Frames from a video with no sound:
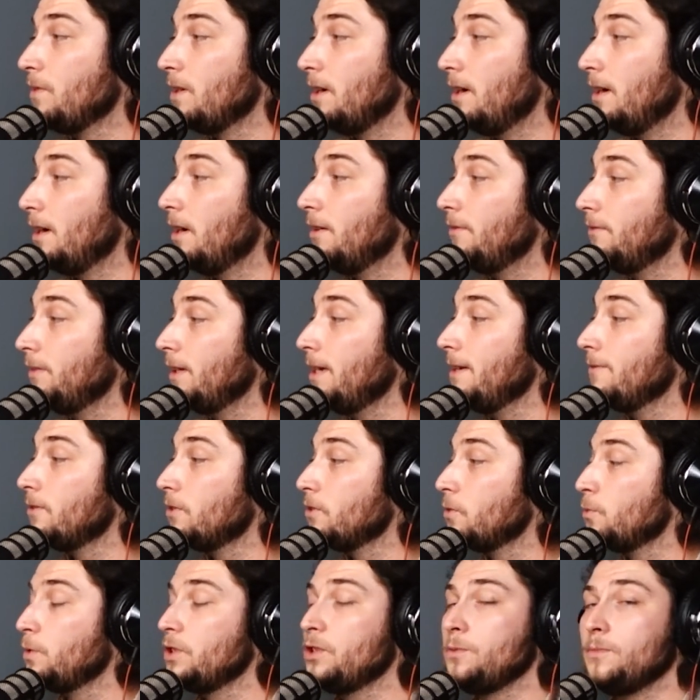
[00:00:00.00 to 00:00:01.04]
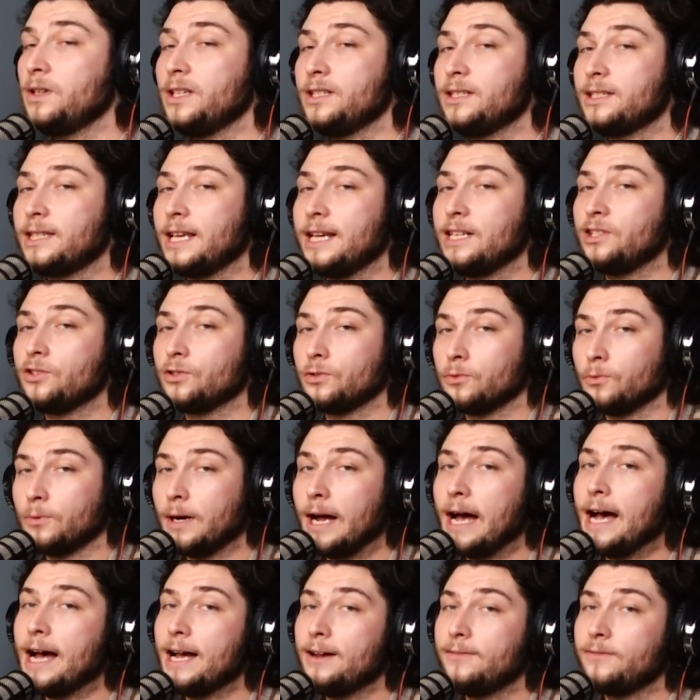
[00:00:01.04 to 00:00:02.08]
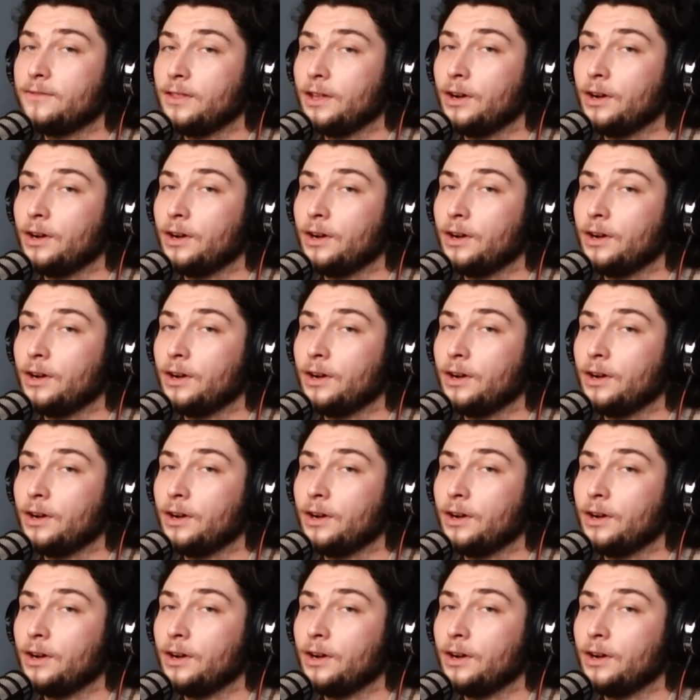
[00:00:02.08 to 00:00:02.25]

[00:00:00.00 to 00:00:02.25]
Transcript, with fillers: uh, flavors, which means they derive